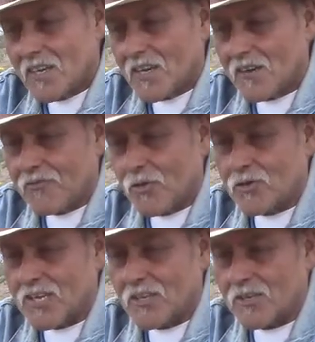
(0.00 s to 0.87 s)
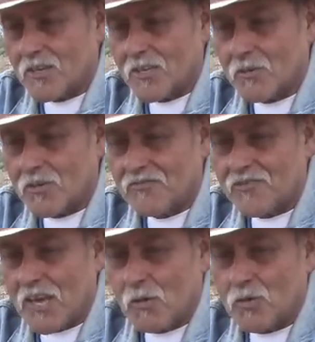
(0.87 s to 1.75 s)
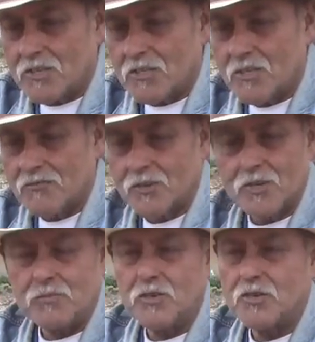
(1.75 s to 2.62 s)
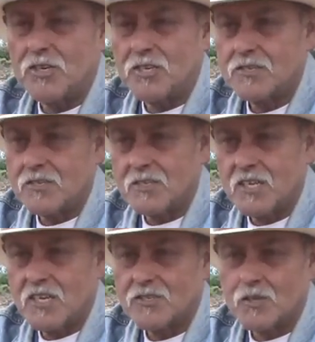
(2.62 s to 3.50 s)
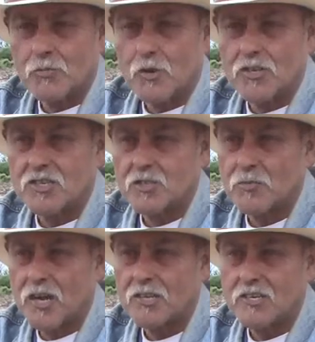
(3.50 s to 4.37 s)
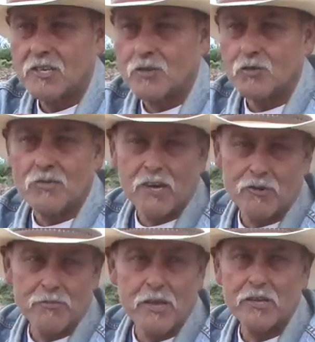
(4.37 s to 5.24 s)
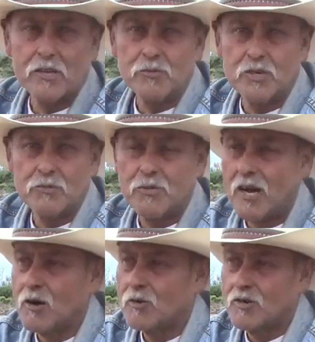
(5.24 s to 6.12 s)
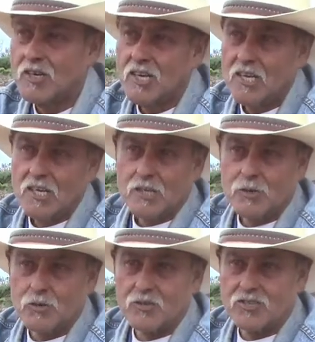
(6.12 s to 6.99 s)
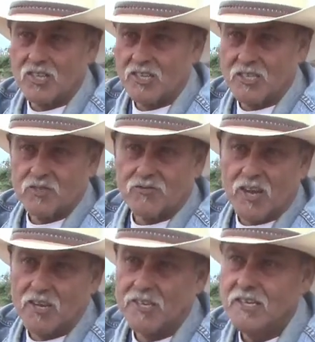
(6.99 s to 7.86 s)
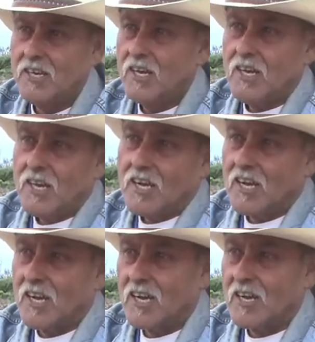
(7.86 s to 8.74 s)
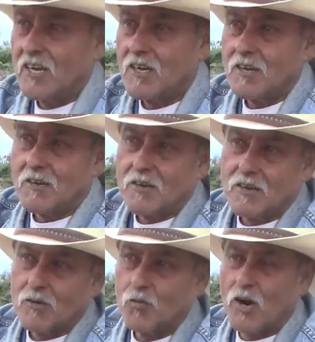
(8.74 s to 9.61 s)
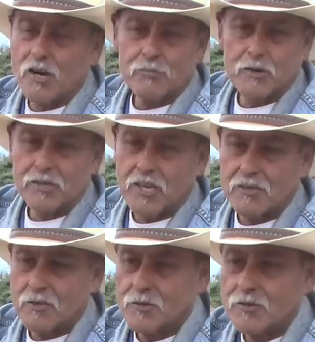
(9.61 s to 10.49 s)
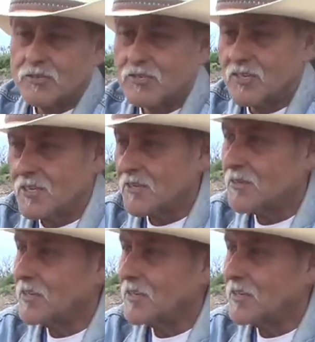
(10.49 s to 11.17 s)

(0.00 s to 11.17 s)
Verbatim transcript: uh, folks out there that we've dealt with in different communities and uh, supported this project through Monterey Bay Community Power, through Salinas Valley uh, Water Protectors, uh,